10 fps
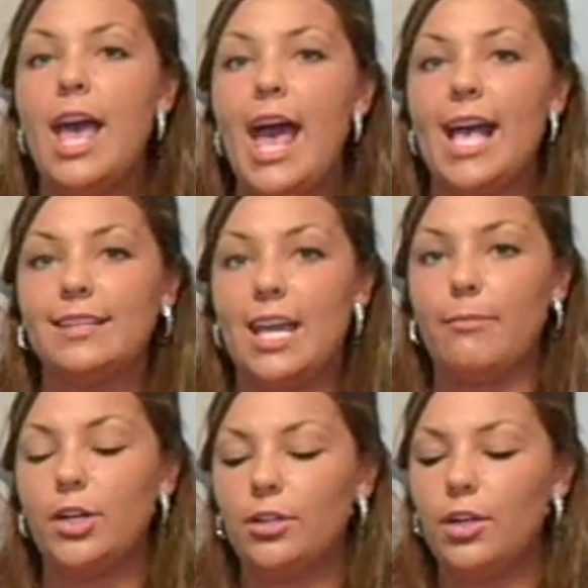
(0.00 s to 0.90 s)
As
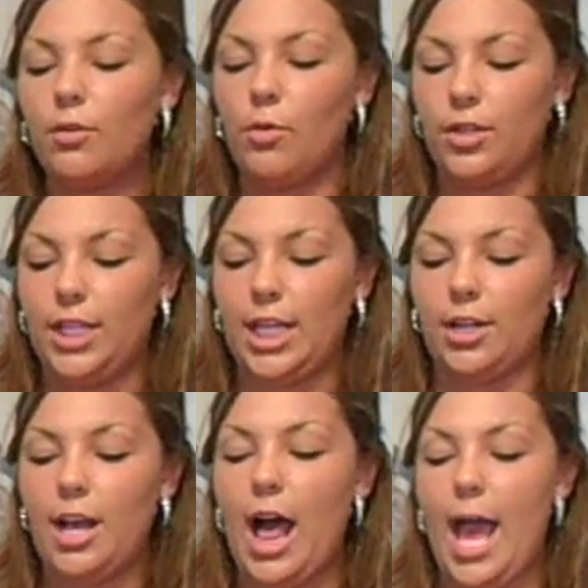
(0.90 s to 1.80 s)
Amber Alert
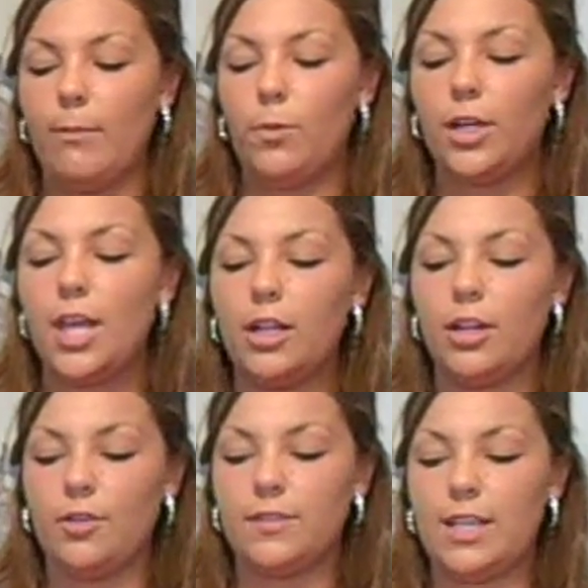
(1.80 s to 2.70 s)
Coordinator, I am working
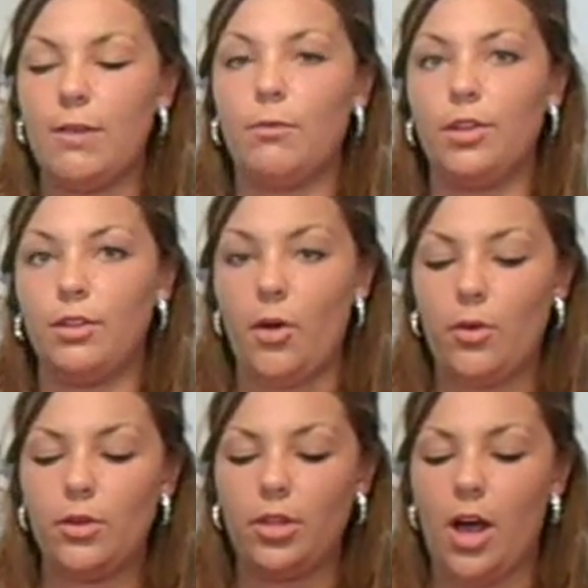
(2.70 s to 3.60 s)
closely with
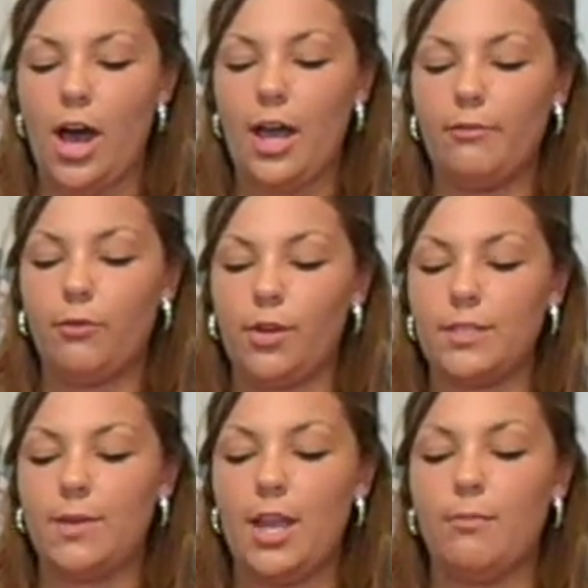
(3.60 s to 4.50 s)
local law
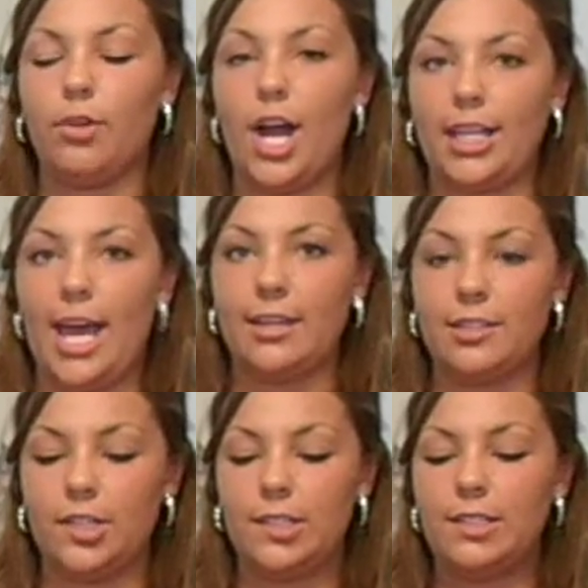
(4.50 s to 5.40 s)
enforcement and
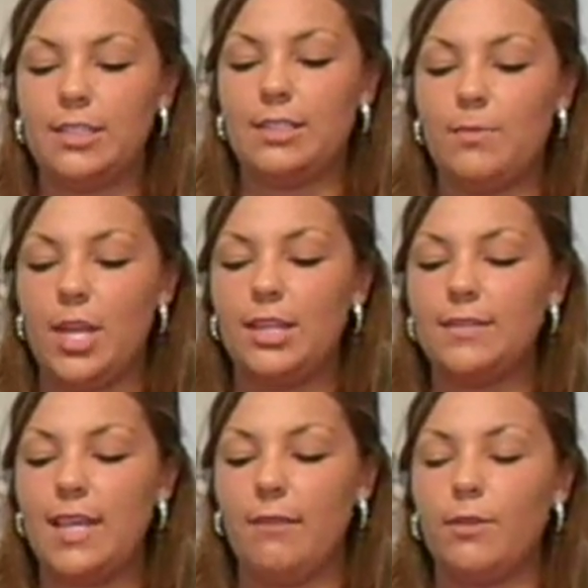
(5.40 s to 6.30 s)
broadcasters to speed the
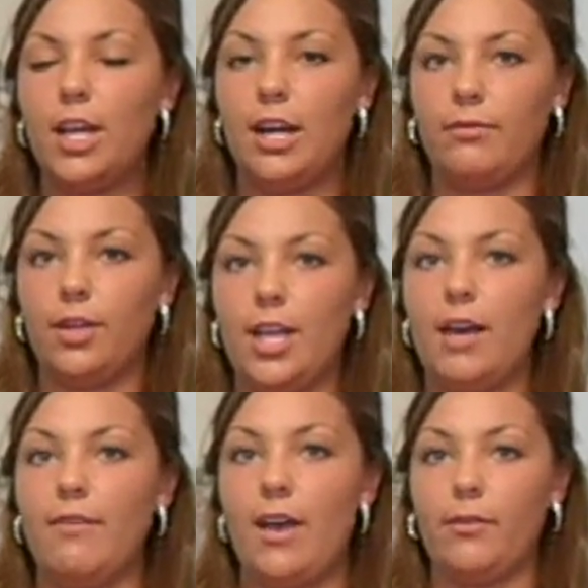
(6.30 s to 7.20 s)
safe recovery
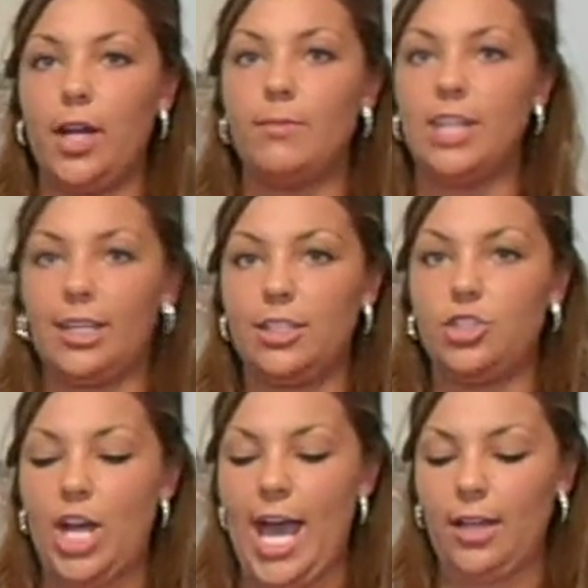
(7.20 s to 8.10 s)
of every abducted
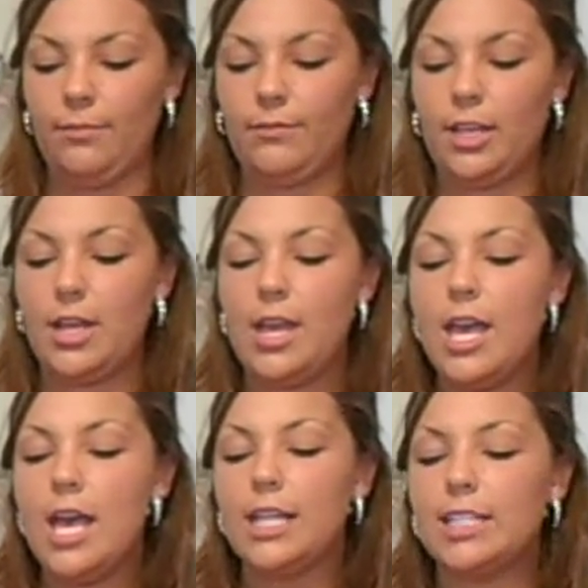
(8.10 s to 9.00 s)
child.
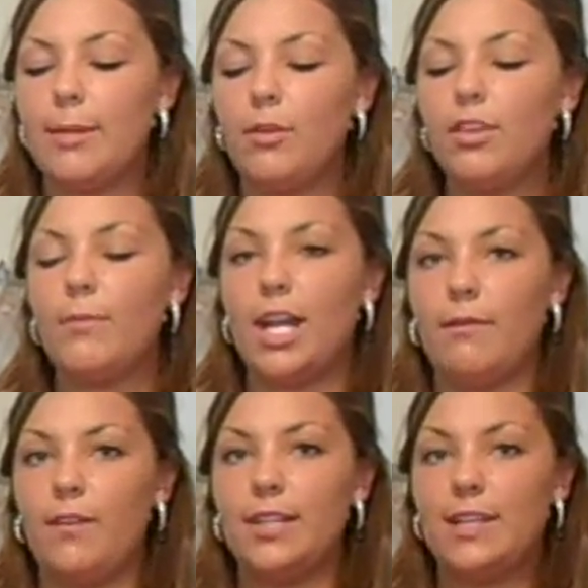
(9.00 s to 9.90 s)
Some of the
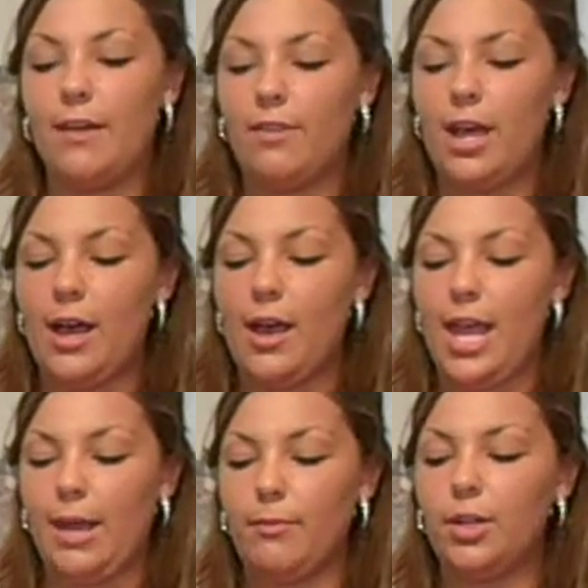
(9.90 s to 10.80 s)
benefits of the
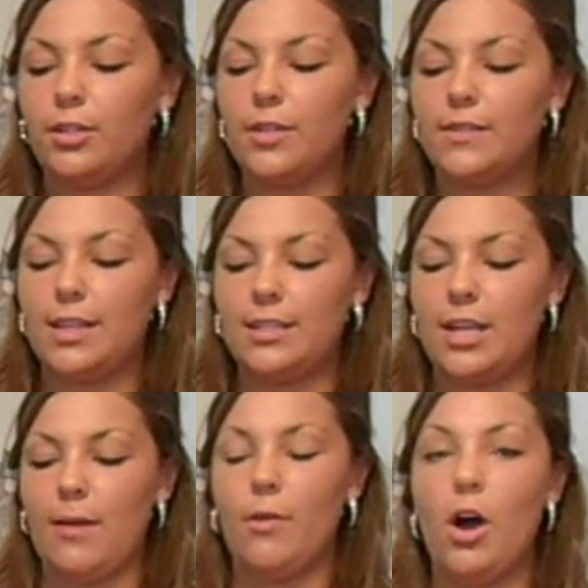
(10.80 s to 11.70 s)
Amber Alert
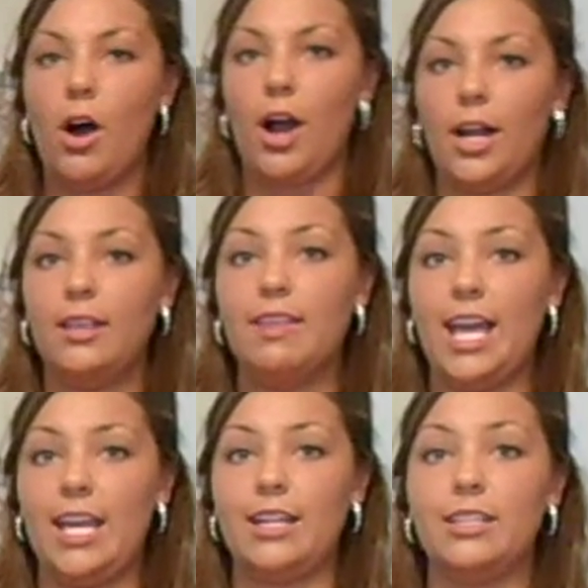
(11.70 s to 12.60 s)
system are
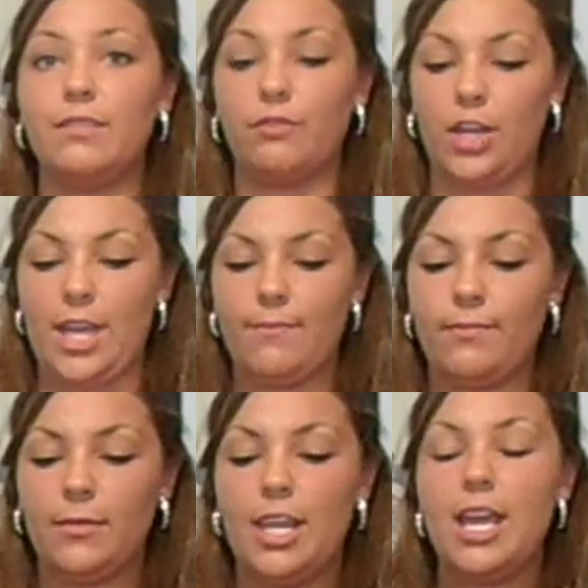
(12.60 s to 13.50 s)
that it is free,
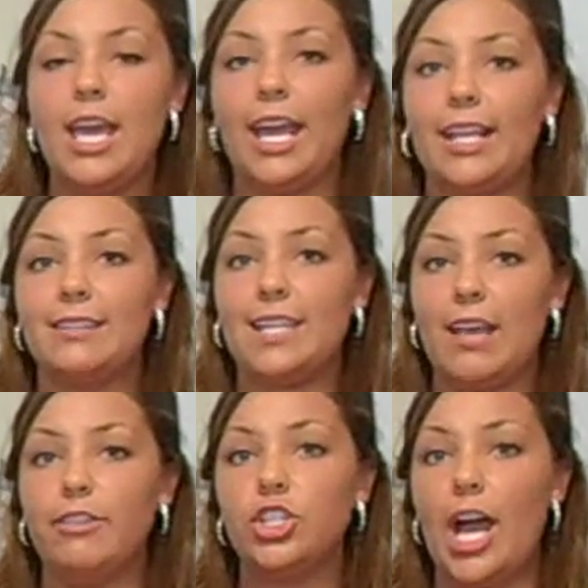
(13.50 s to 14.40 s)
it can
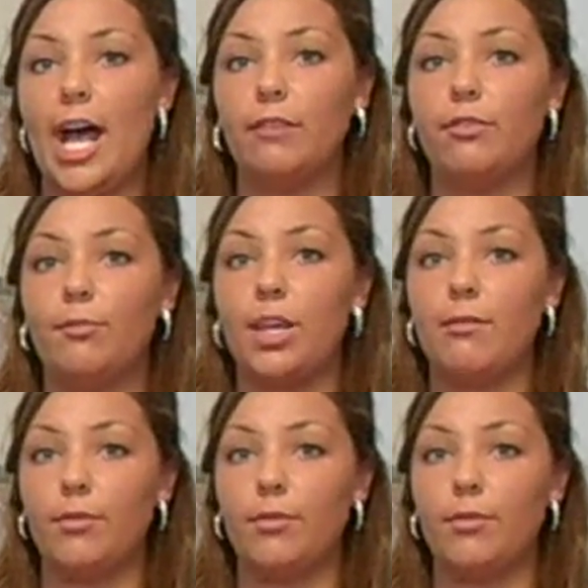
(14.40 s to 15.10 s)
save a child from being